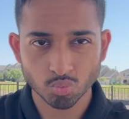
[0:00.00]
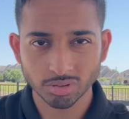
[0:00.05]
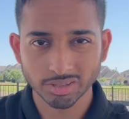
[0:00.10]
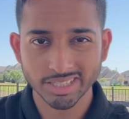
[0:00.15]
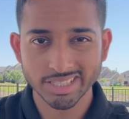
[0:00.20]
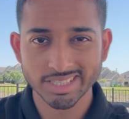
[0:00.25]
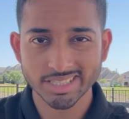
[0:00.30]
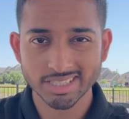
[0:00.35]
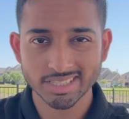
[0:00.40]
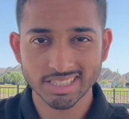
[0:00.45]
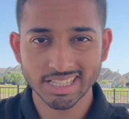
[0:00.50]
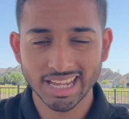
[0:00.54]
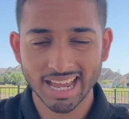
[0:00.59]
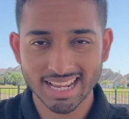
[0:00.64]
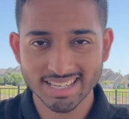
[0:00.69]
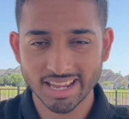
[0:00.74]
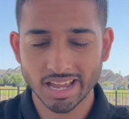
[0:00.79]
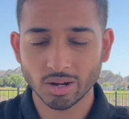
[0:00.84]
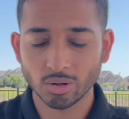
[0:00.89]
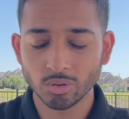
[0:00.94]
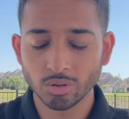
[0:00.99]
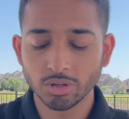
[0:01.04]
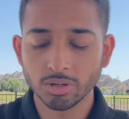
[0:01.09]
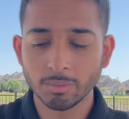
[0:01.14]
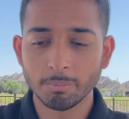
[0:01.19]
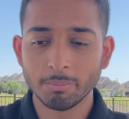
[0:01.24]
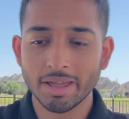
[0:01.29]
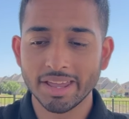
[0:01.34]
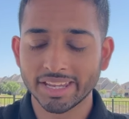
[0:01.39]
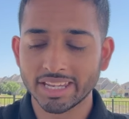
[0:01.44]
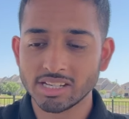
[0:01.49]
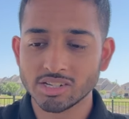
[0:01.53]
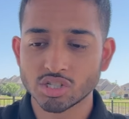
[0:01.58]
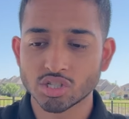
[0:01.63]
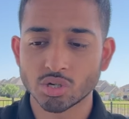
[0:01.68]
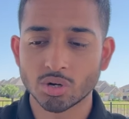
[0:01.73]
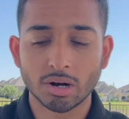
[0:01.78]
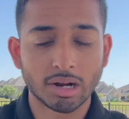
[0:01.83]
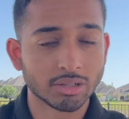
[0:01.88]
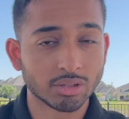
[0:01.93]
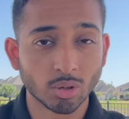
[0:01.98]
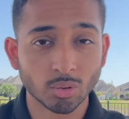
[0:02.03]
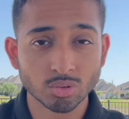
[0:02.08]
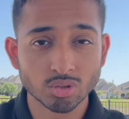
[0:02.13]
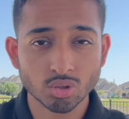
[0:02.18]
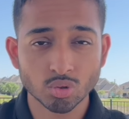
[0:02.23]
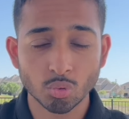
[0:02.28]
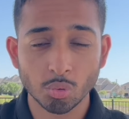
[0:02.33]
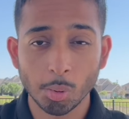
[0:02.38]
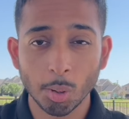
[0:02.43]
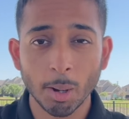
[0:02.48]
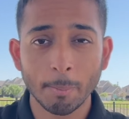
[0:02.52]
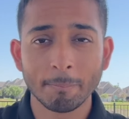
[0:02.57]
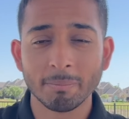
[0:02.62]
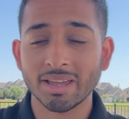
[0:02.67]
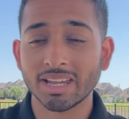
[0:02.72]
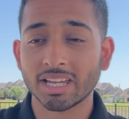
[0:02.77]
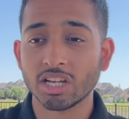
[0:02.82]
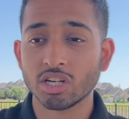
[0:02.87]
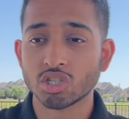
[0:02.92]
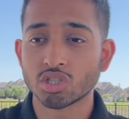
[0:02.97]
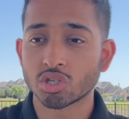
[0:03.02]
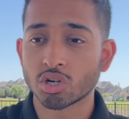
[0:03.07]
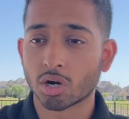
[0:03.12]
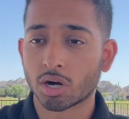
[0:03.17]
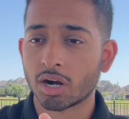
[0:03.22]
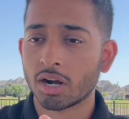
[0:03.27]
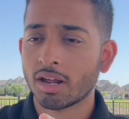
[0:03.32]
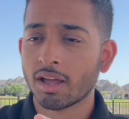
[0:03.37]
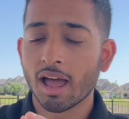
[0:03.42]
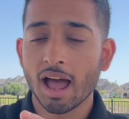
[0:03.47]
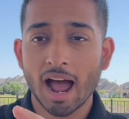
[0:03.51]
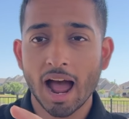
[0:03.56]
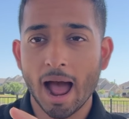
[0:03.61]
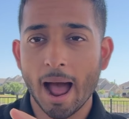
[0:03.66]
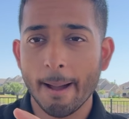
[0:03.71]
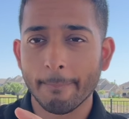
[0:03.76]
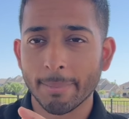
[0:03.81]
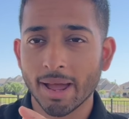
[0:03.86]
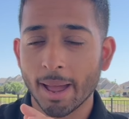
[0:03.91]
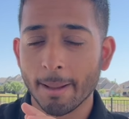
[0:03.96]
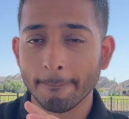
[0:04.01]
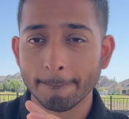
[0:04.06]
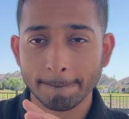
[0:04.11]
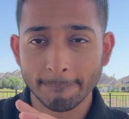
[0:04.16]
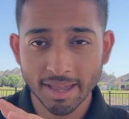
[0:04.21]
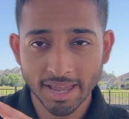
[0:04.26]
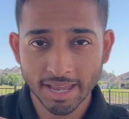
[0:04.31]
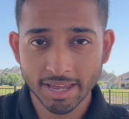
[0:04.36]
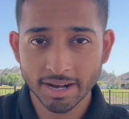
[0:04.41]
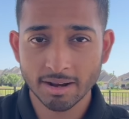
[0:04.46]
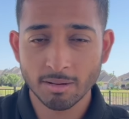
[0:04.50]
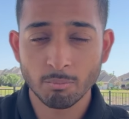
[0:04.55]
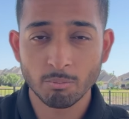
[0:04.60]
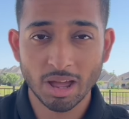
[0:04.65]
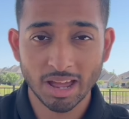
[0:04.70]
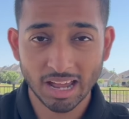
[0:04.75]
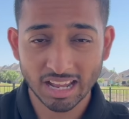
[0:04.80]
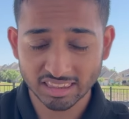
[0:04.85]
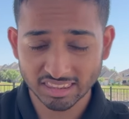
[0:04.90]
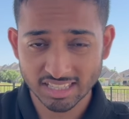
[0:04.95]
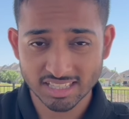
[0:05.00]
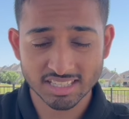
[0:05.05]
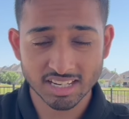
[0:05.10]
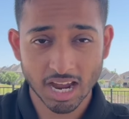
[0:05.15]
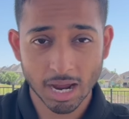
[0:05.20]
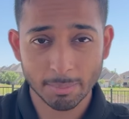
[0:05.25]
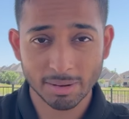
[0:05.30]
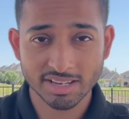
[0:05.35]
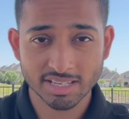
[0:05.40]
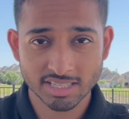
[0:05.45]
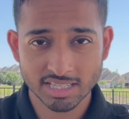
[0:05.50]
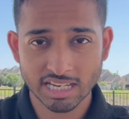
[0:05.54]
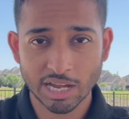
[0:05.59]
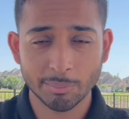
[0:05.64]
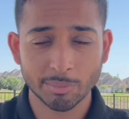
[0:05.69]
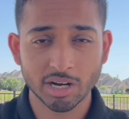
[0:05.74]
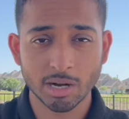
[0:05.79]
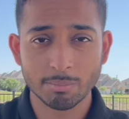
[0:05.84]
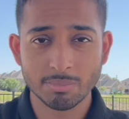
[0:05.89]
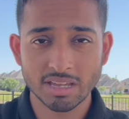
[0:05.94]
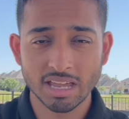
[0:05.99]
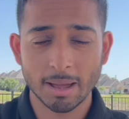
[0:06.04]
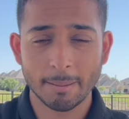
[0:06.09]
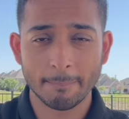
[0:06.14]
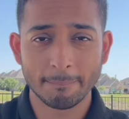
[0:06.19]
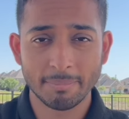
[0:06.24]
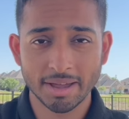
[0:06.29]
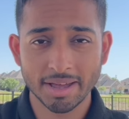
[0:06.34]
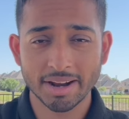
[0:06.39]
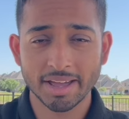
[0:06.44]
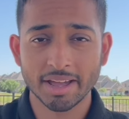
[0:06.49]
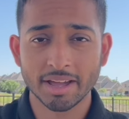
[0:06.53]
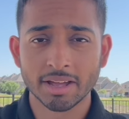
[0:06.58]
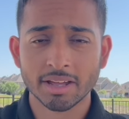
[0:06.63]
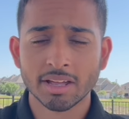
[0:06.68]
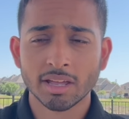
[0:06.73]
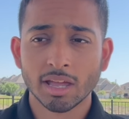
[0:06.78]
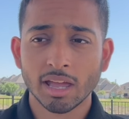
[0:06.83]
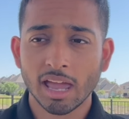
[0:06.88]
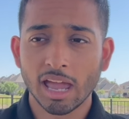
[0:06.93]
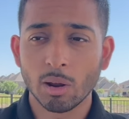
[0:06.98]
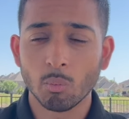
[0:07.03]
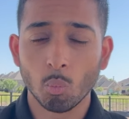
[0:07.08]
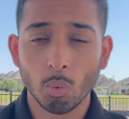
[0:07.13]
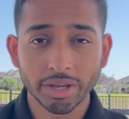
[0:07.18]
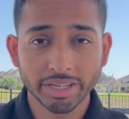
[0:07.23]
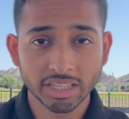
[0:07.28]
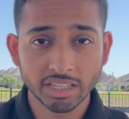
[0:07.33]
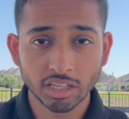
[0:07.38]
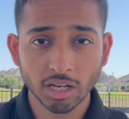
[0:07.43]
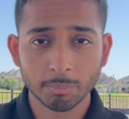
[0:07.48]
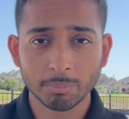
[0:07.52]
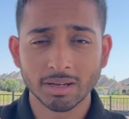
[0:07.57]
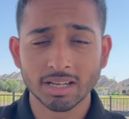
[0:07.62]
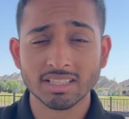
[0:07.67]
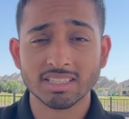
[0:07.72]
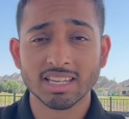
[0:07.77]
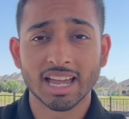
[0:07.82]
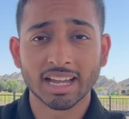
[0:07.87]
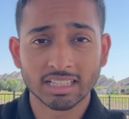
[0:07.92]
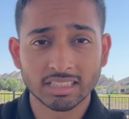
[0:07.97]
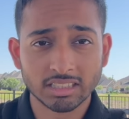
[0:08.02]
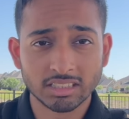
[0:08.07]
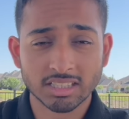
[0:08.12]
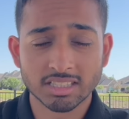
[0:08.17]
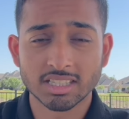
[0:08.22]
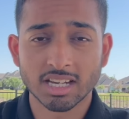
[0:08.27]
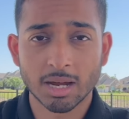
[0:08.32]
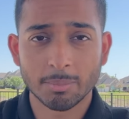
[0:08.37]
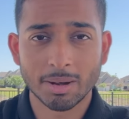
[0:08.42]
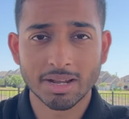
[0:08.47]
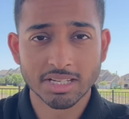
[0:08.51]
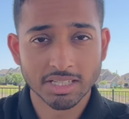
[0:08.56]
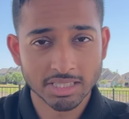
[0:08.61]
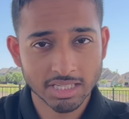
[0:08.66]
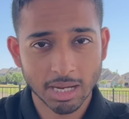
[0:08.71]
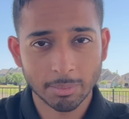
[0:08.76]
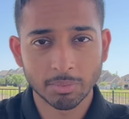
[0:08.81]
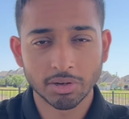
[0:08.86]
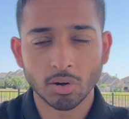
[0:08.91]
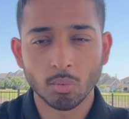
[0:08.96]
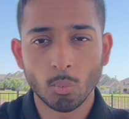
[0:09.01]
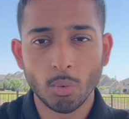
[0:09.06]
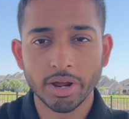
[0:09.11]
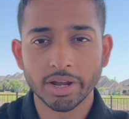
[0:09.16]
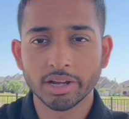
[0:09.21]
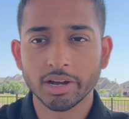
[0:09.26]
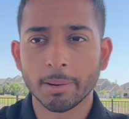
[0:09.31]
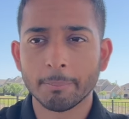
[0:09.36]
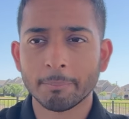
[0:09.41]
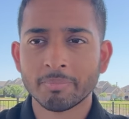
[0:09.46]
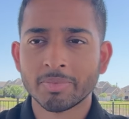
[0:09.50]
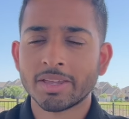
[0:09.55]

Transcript: religiously as I could, making sure I don't screw up, making sure I'm at bed at the time I say I'm gonna be at bed at, and waking up exactly the time I say I'm gonna wake up